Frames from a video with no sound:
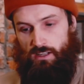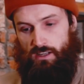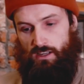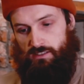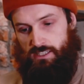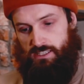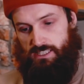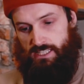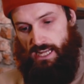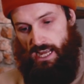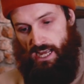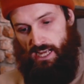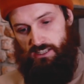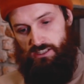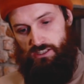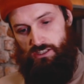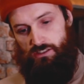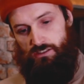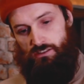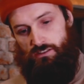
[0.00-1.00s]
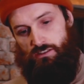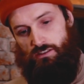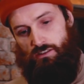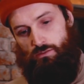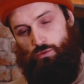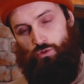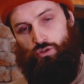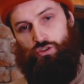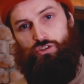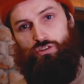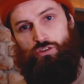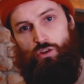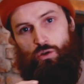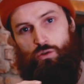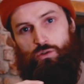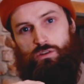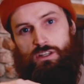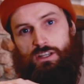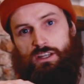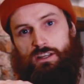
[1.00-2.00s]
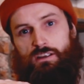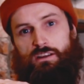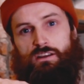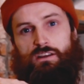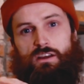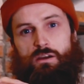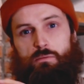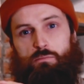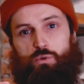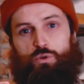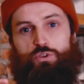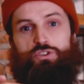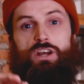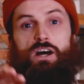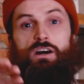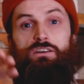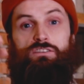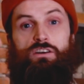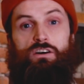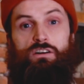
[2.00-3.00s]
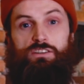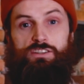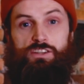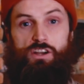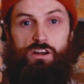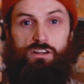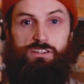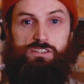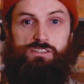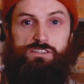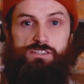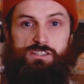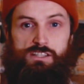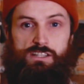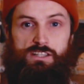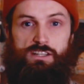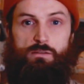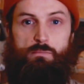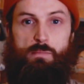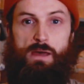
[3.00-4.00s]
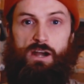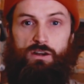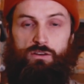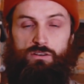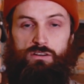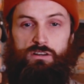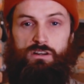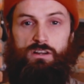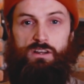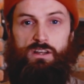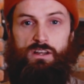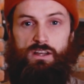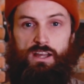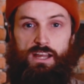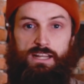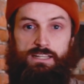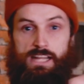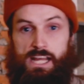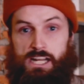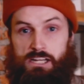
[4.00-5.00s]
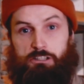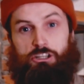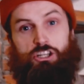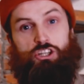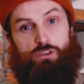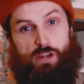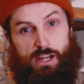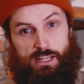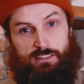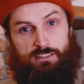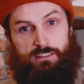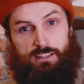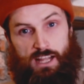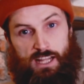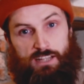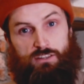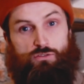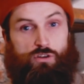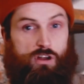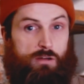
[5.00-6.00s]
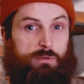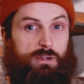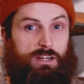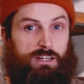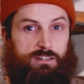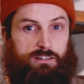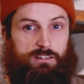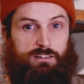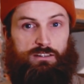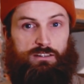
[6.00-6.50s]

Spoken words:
This gas will slowly push out all the oxygen in the barrel and then create an anaerobic